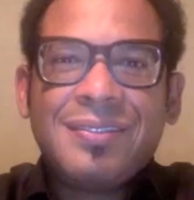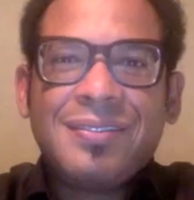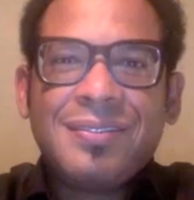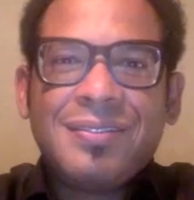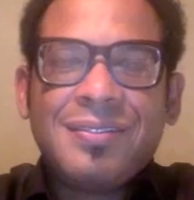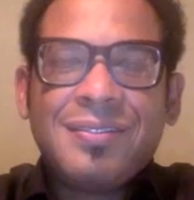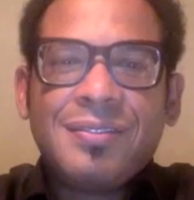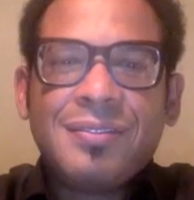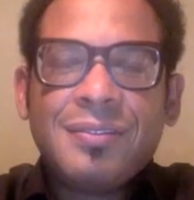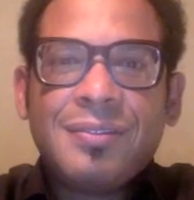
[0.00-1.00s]

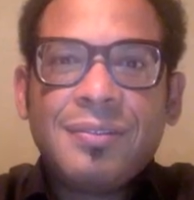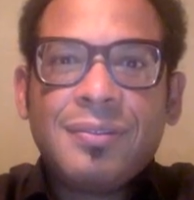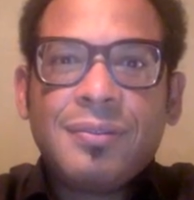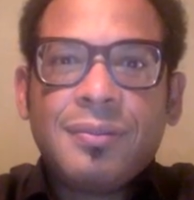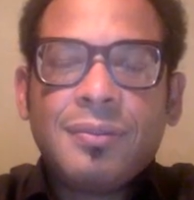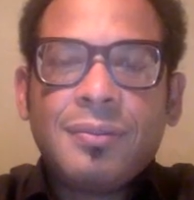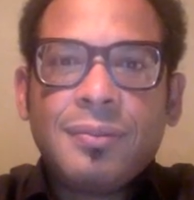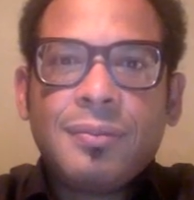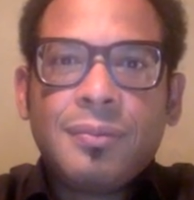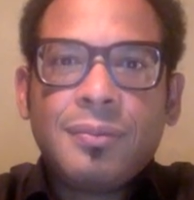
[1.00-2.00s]

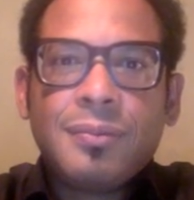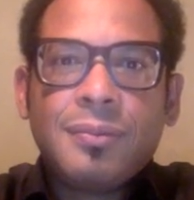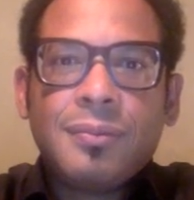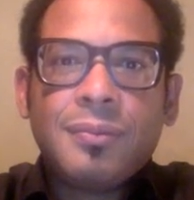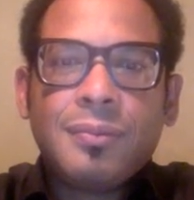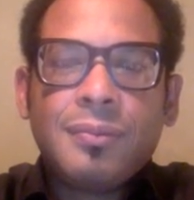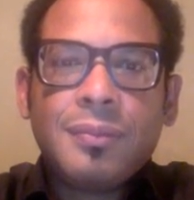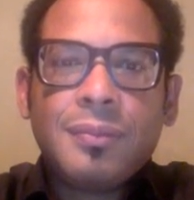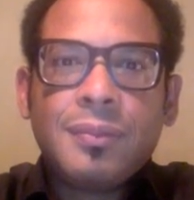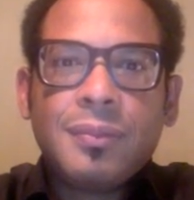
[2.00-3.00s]

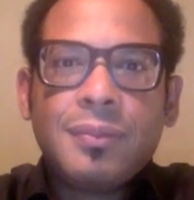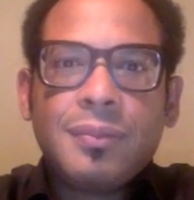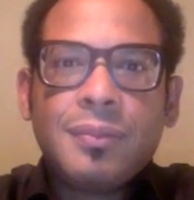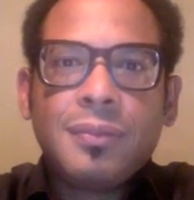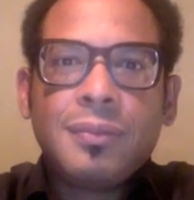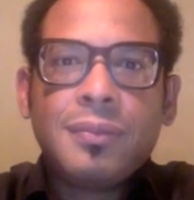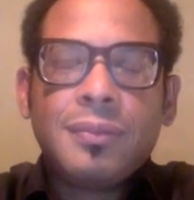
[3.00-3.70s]
This person isn't speaking.